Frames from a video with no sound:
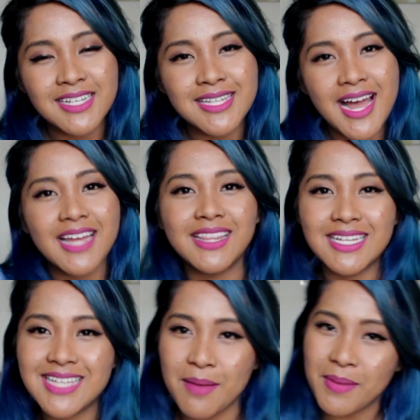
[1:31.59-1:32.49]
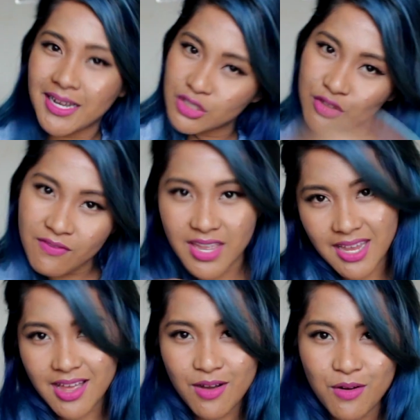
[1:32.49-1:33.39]
aside, let's get back to the
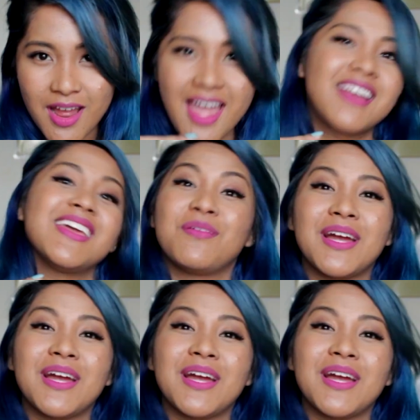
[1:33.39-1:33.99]
video and get